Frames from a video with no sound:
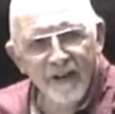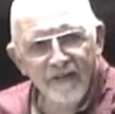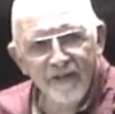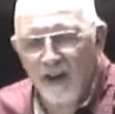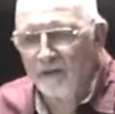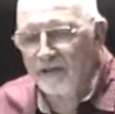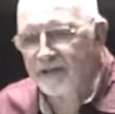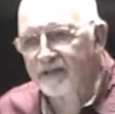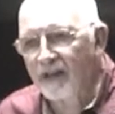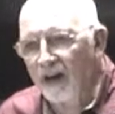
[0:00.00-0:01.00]
he said, I don't want you
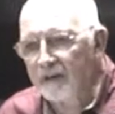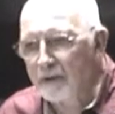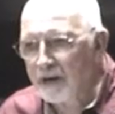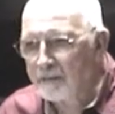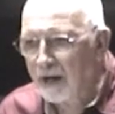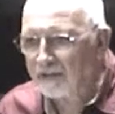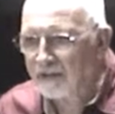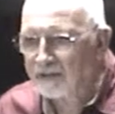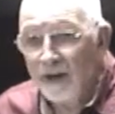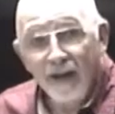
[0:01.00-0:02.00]
to tell anybody about
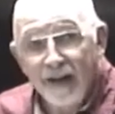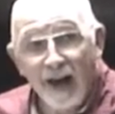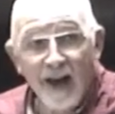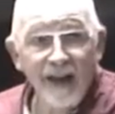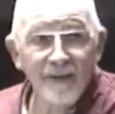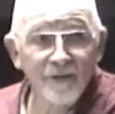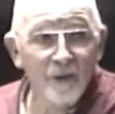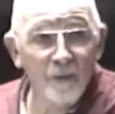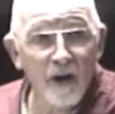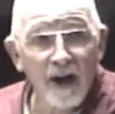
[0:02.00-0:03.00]
this. Now I don't know
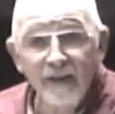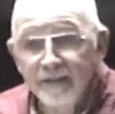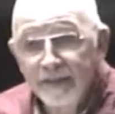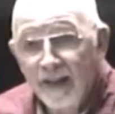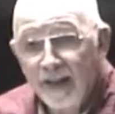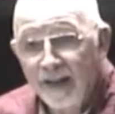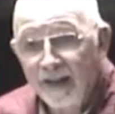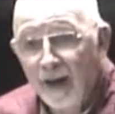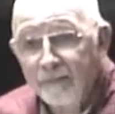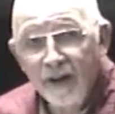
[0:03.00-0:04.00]
why, and
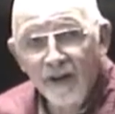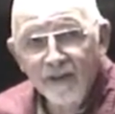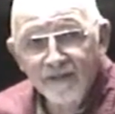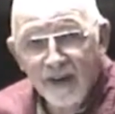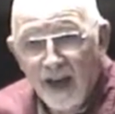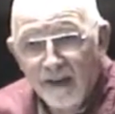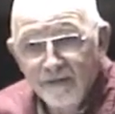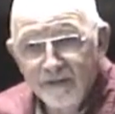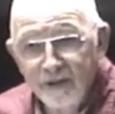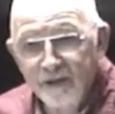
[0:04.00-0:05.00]
I'll be honest, and I haven't
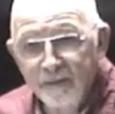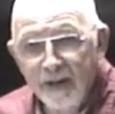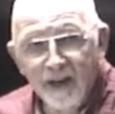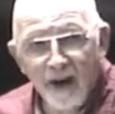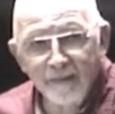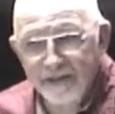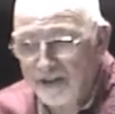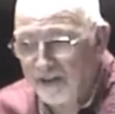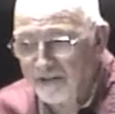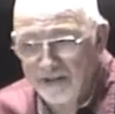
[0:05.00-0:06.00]
seen too many
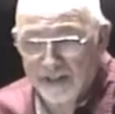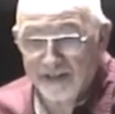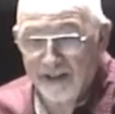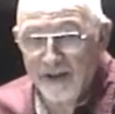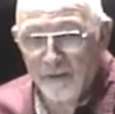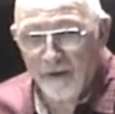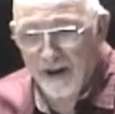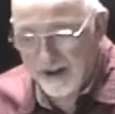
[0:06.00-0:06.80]
commentaries that can tell you why